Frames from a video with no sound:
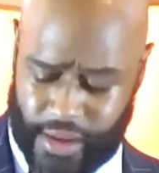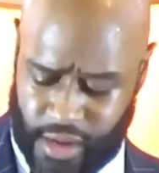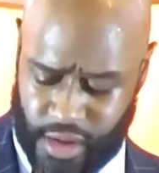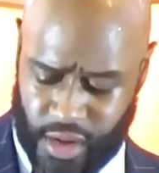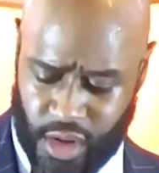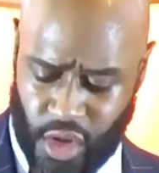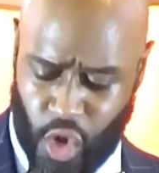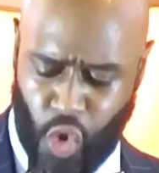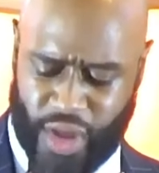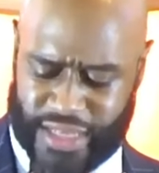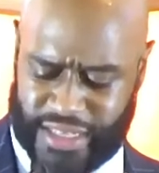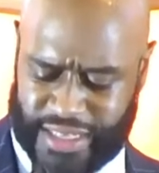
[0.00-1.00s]
death?
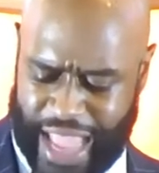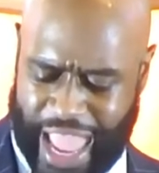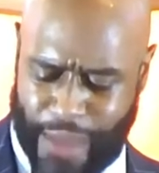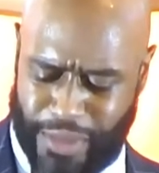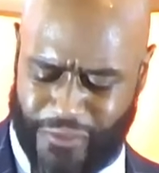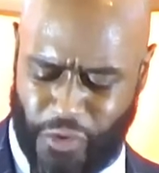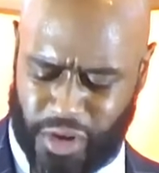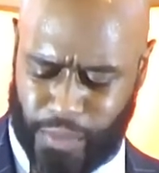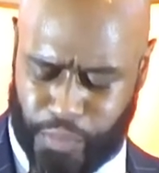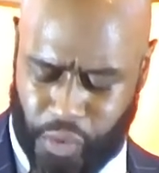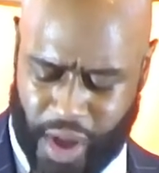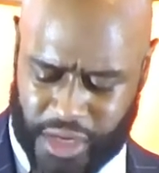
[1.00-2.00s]
Who can stand before